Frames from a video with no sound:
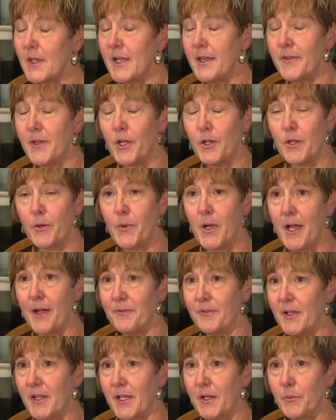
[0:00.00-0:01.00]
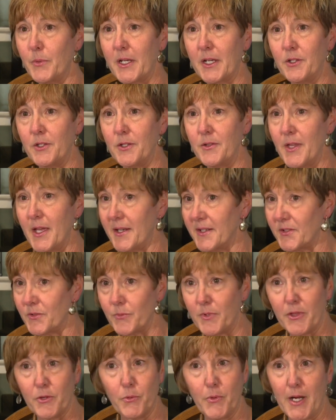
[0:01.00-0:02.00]
And the only way I feel like we can do that is
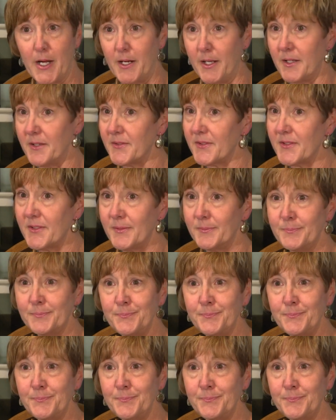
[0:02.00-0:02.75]
with awareness.